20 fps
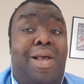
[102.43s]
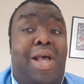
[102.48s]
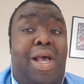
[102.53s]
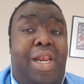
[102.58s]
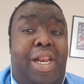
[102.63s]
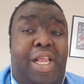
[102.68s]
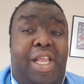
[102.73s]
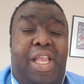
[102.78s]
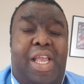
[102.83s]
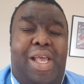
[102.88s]

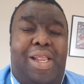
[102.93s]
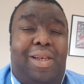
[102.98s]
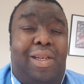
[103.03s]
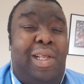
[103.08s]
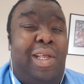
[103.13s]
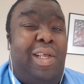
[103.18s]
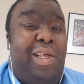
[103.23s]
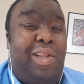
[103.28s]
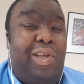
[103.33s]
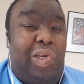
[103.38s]
And
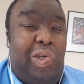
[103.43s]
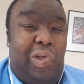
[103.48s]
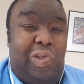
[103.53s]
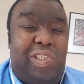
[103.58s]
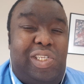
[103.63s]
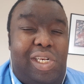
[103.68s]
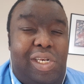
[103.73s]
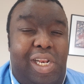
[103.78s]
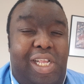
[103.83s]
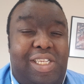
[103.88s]
again,
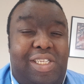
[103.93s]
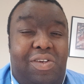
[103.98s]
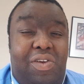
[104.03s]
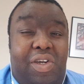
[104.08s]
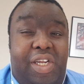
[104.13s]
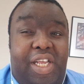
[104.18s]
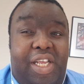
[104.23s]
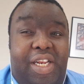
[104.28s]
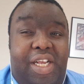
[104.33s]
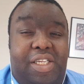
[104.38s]
let's
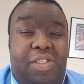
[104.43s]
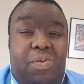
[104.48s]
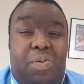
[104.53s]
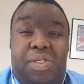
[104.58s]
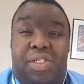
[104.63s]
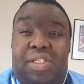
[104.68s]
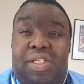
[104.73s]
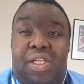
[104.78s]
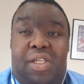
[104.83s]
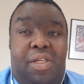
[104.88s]
not get that
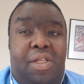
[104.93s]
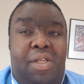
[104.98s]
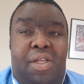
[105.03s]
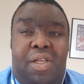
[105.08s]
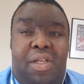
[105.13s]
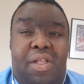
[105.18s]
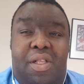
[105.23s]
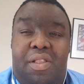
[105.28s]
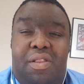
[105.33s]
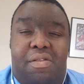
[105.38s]
twisted.
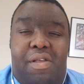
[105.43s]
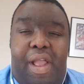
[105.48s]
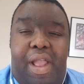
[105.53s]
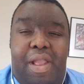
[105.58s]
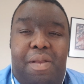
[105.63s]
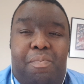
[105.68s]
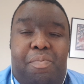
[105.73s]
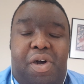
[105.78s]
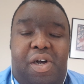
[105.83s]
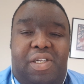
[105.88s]

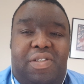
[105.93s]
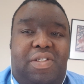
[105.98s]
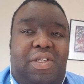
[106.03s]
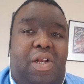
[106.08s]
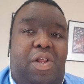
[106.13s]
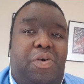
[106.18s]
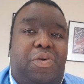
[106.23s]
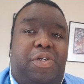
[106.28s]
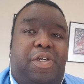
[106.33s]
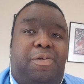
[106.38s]
They ain't
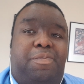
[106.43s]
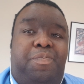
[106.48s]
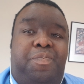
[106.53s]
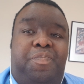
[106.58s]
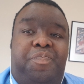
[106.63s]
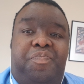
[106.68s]
Barcelona.